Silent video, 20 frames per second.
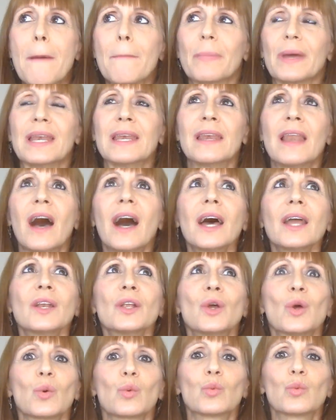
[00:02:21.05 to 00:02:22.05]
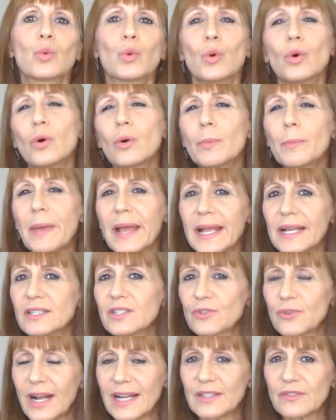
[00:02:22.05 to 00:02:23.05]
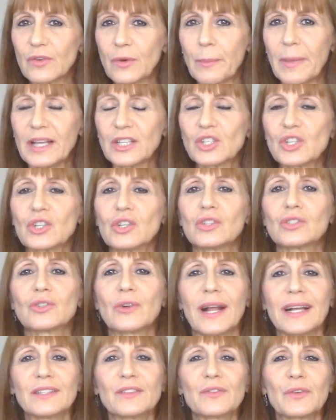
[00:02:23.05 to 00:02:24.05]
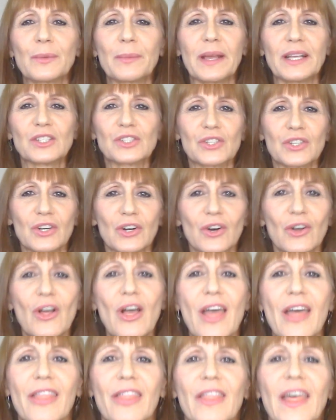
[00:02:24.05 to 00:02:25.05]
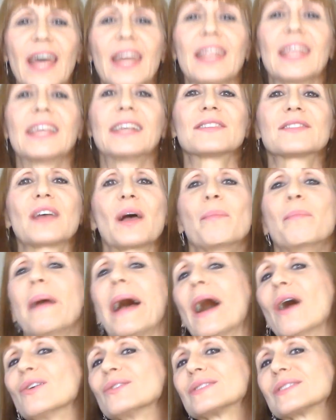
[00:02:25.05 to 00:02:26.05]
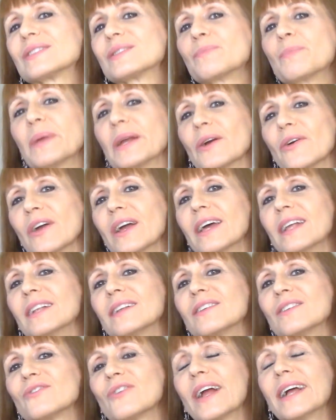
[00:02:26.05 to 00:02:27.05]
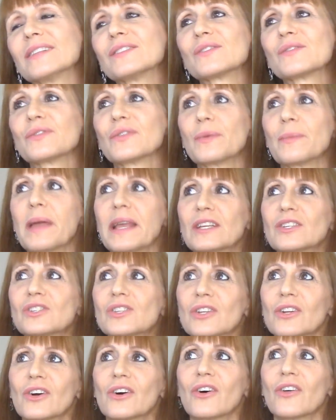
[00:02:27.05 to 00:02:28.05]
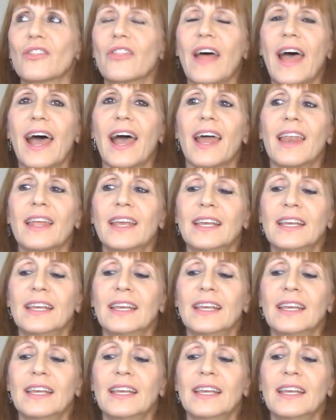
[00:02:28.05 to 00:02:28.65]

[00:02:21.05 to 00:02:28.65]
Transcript: but not rule based transformational, transformational that is about spirit, transformational that